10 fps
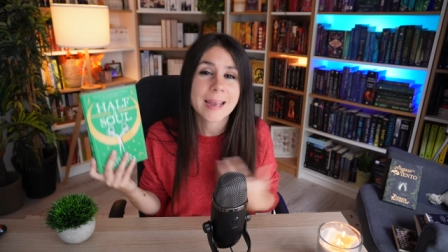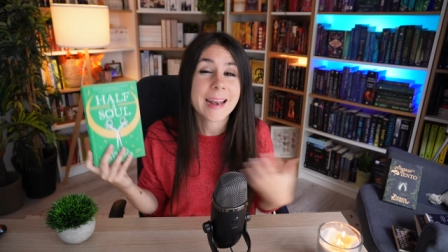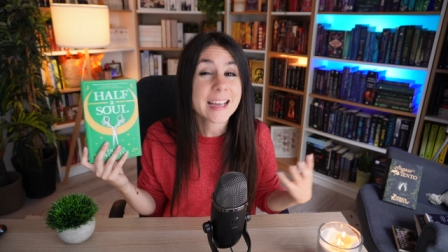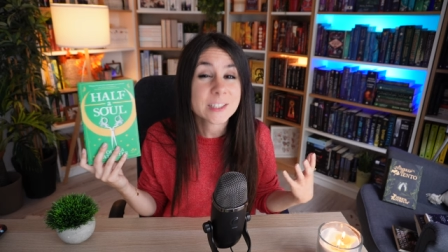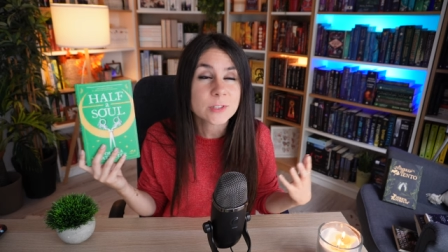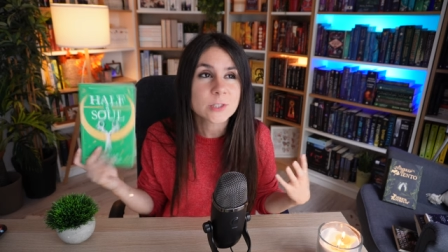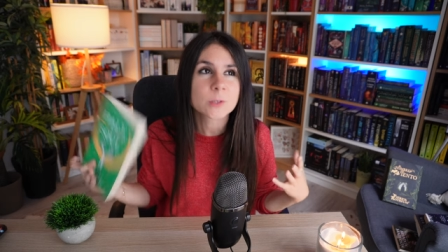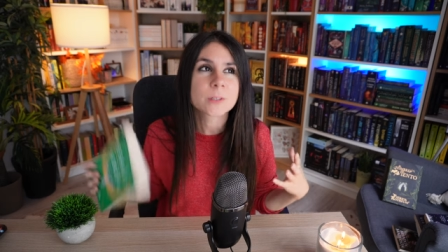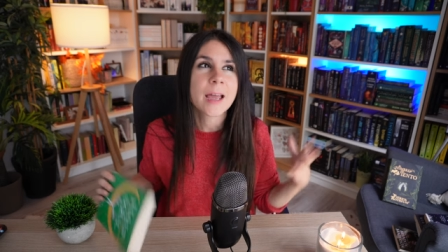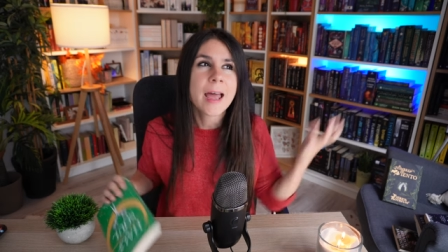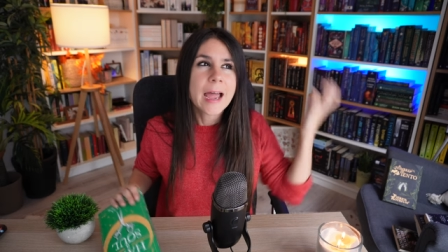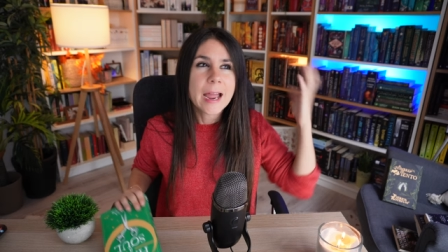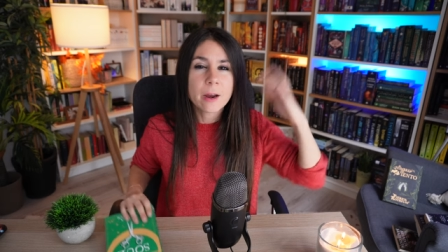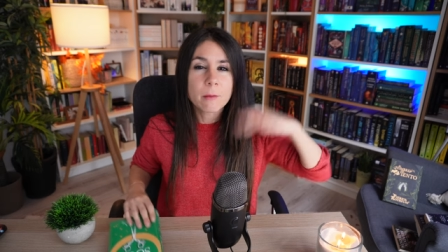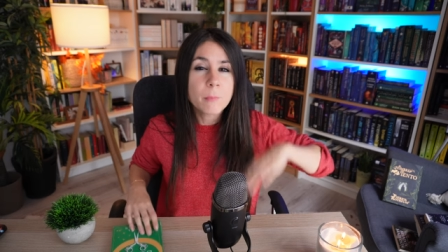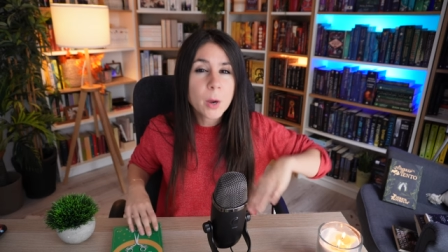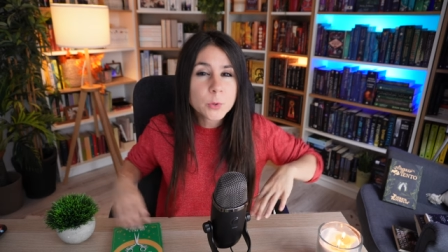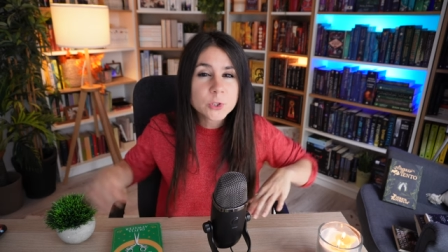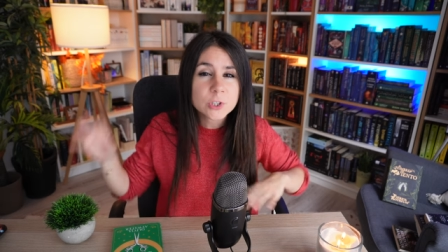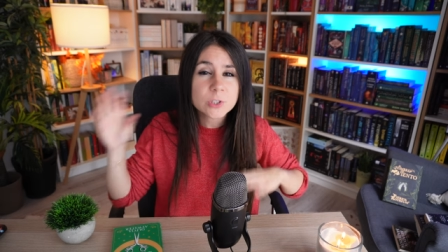and as a result her
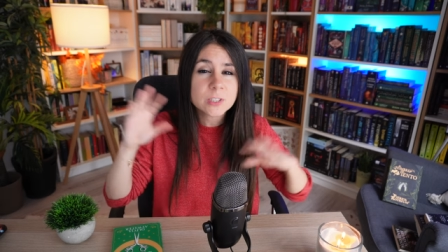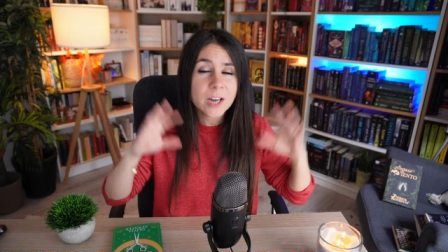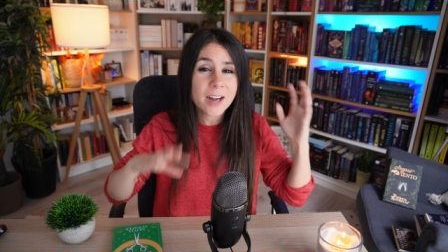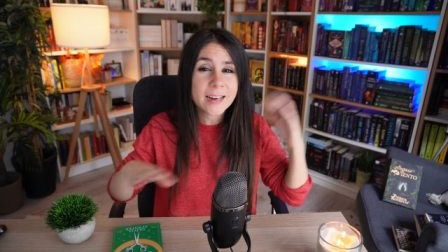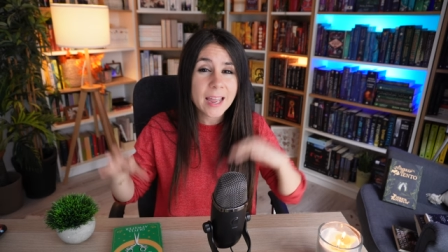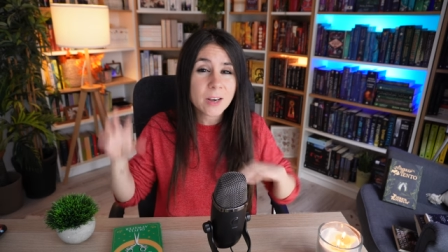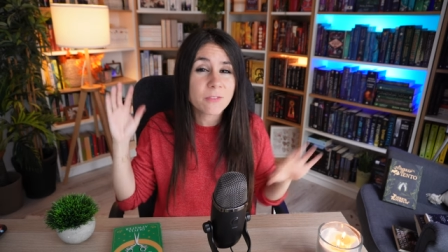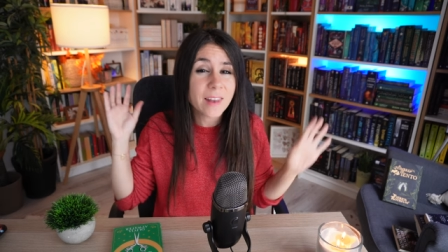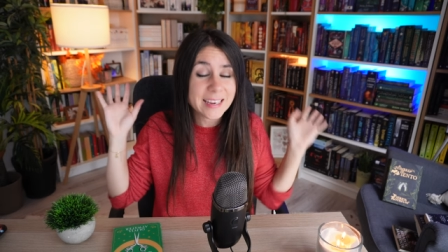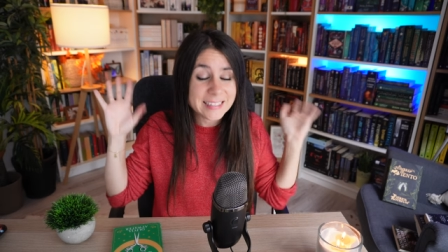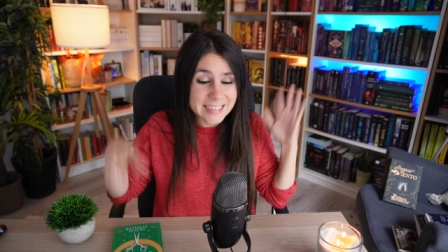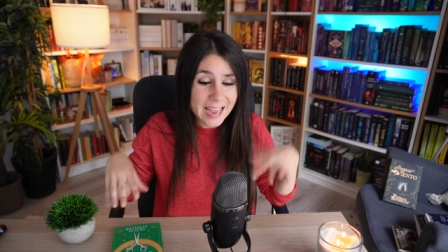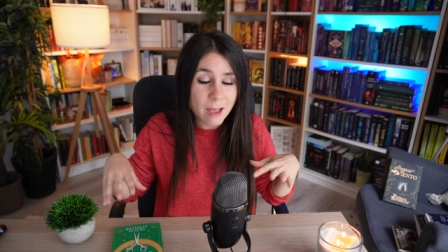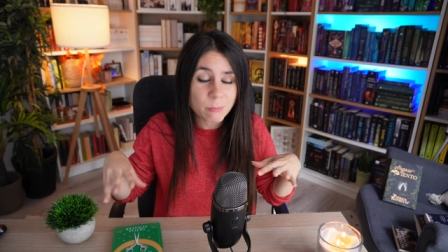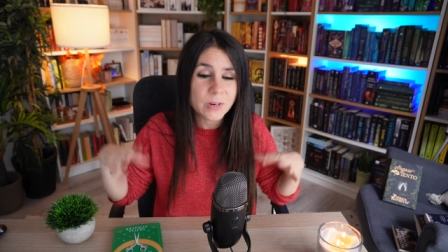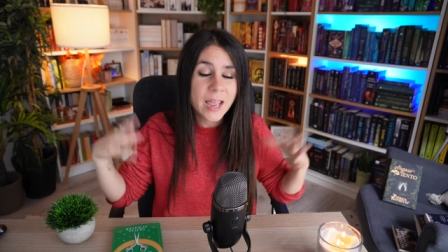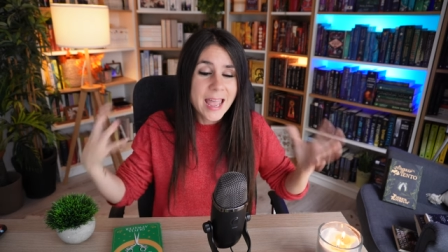emotions are kind of like damned